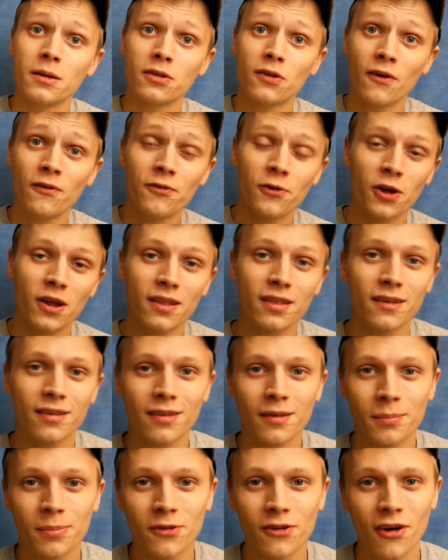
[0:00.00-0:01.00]
Don't forget to
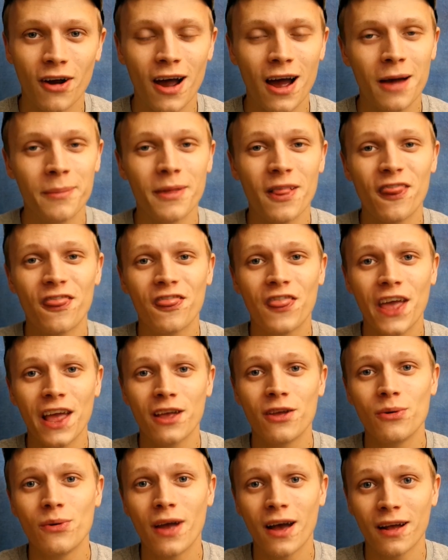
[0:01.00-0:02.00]
subscribe, and
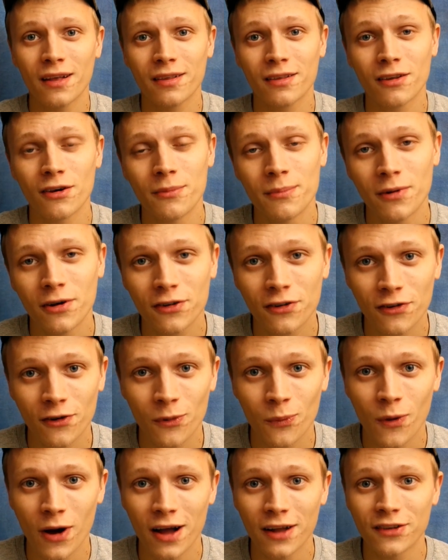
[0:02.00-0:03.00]
thank you guys so much
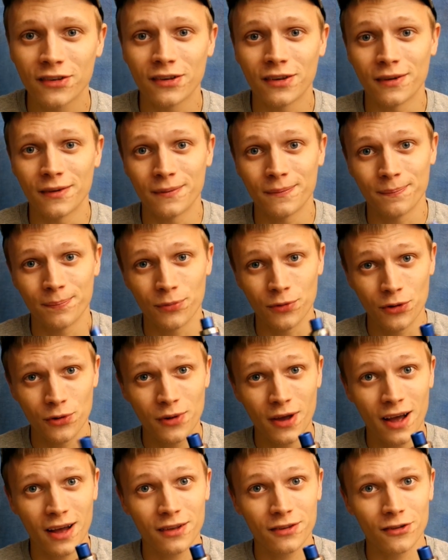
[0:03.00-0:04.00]
for watching.
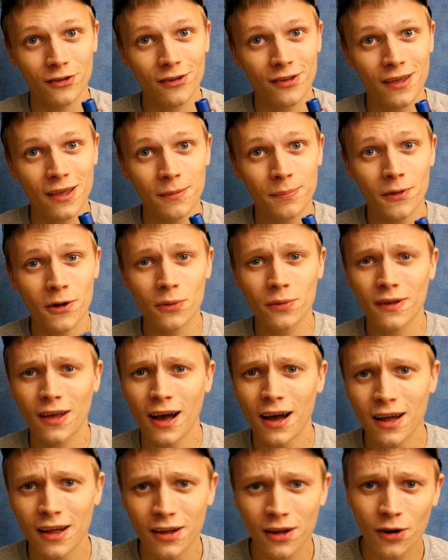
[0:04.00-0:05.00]
You guys just keep those
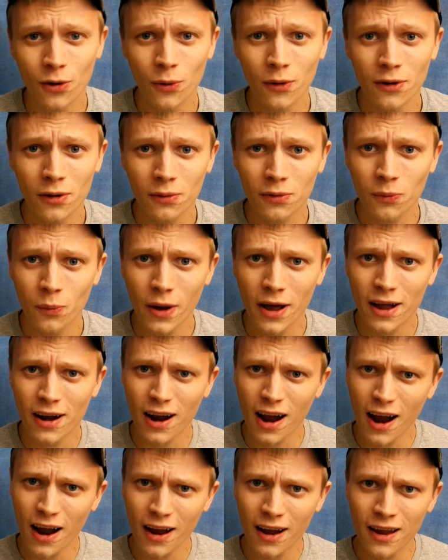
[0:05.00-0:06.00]
cotton coils wet,
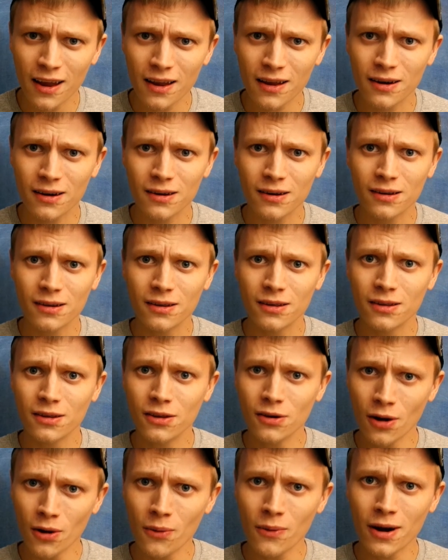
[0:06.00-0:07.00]
alright?
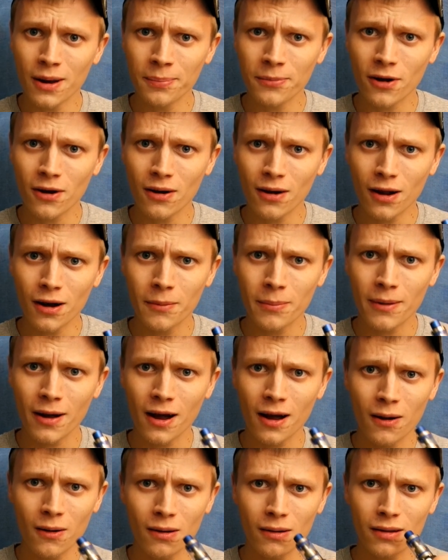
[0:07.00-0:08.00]
You know what I'm talking
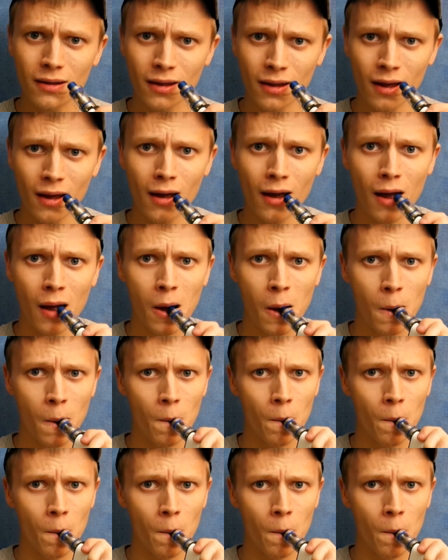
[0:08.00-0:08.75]
about? Yeah.